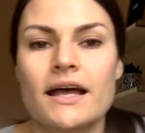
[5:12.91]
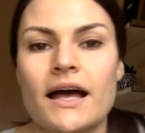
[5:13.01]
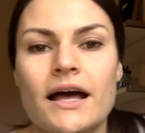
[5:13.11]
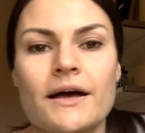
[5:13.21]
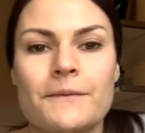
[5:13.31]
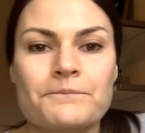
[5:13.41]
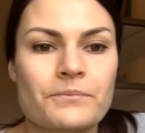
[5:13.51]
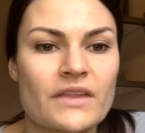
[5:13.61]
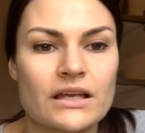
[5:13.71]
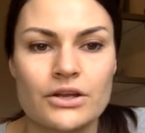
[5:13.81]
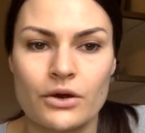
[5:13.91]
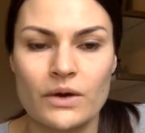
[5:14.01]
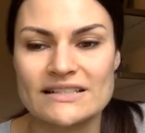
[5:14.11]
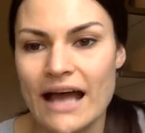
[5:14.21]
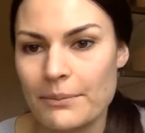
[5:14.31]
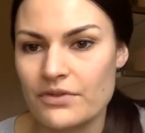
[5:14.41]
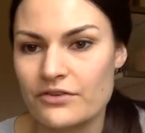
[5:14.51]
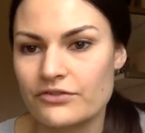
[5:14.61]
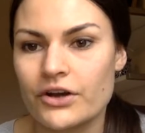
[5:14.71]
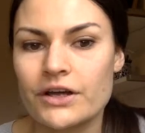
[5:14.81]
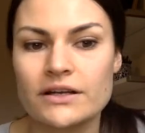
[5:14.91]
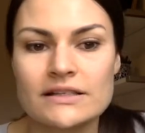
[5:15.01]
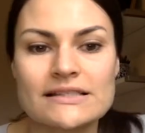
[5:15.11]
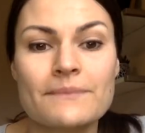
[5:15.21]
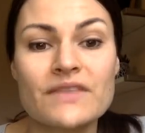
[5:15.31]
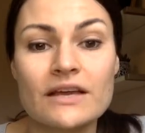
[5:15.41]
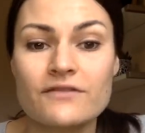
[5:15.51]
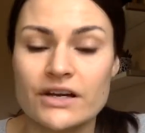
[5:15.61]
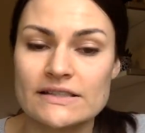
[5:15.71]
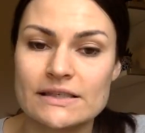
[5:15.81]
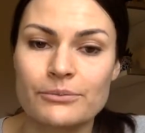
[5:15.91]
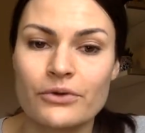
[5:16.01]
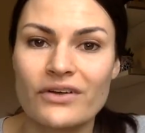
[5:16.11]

a tap of the foot, something very simple.